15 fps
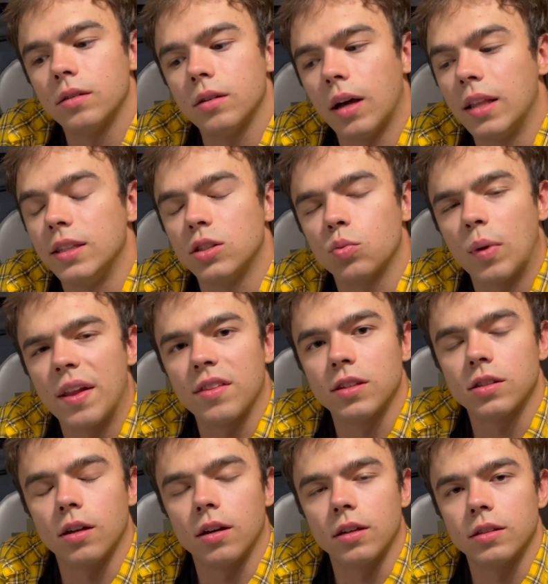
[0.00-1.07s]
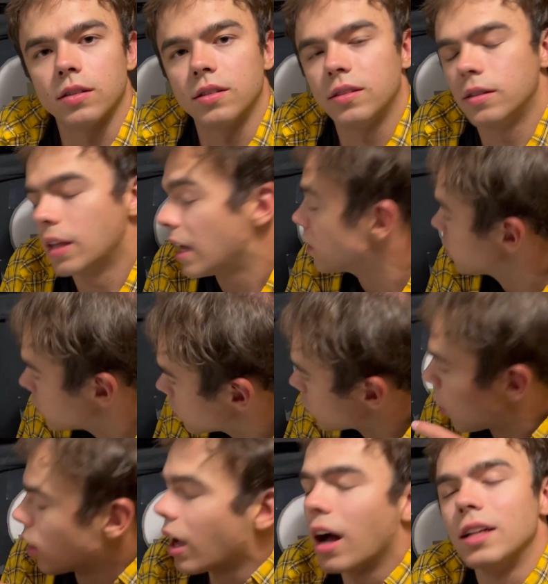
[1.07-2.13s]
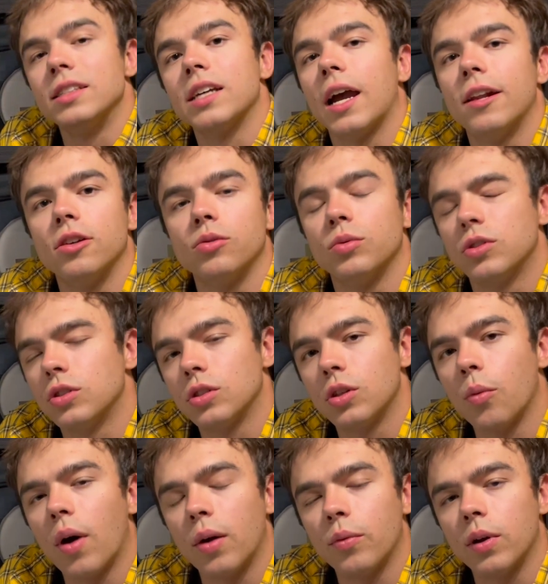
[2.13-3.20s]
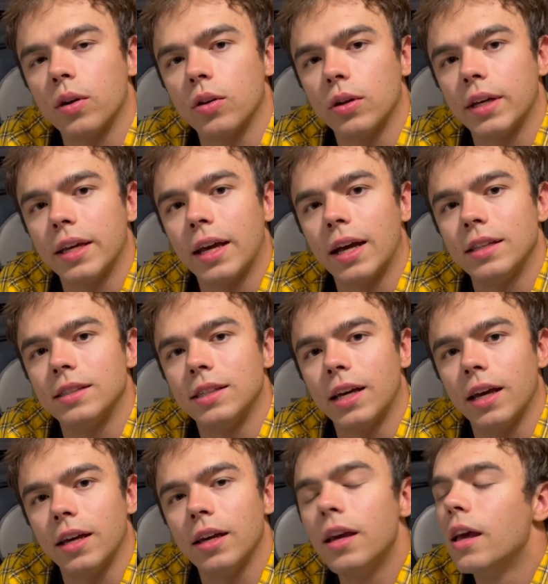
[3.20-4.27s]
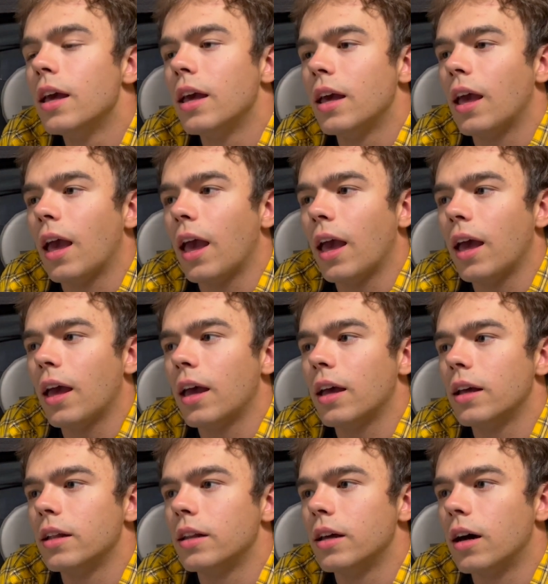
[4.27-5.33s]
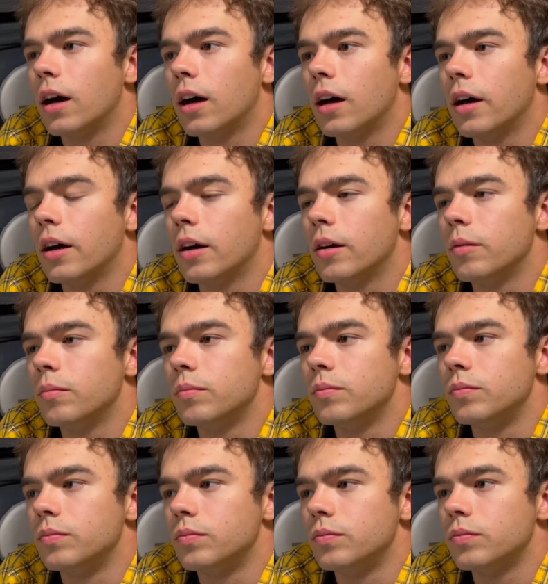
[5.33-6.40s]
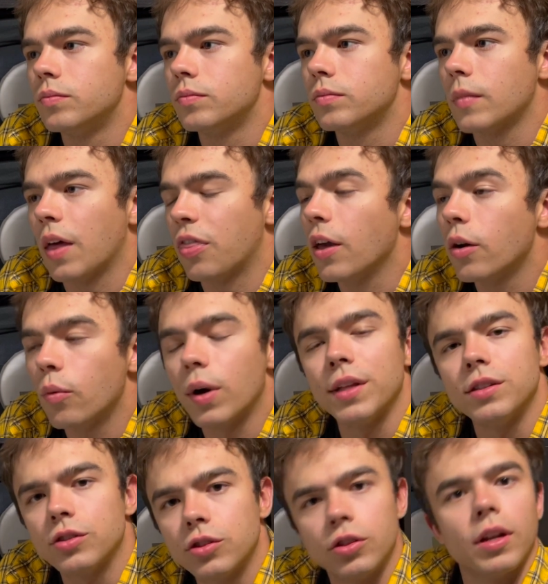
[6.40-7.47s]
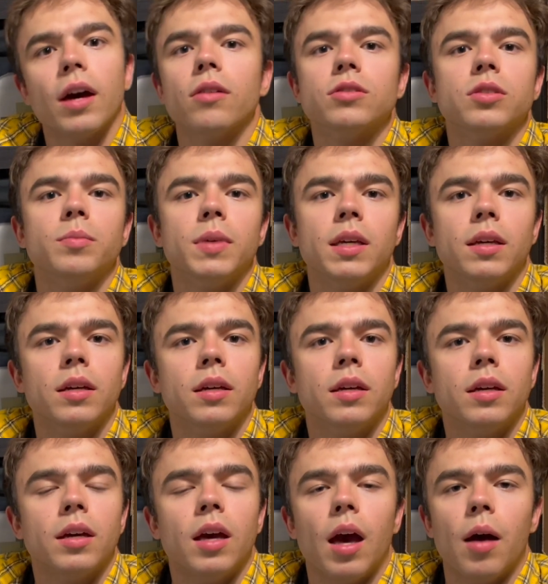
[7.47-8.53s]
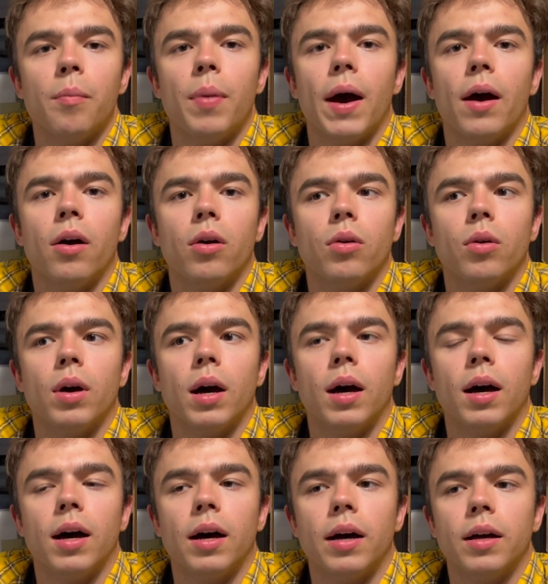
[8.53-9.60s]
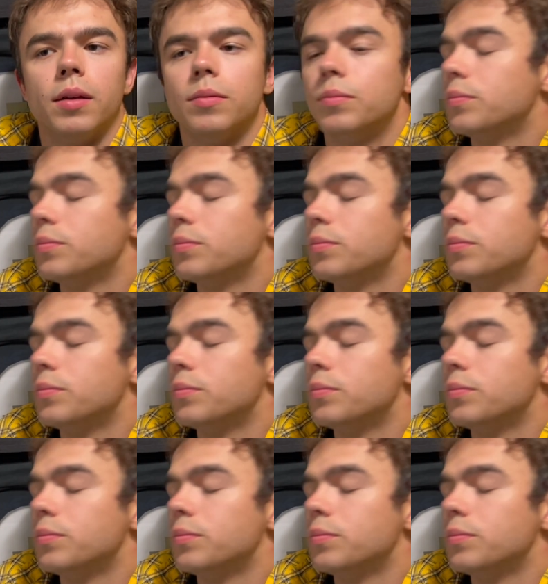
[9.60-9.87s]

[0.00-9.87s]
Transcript: at least one of the songs. That's the song Untitled, which is the one we are looking at today. And um, I think what stood out to me about uh,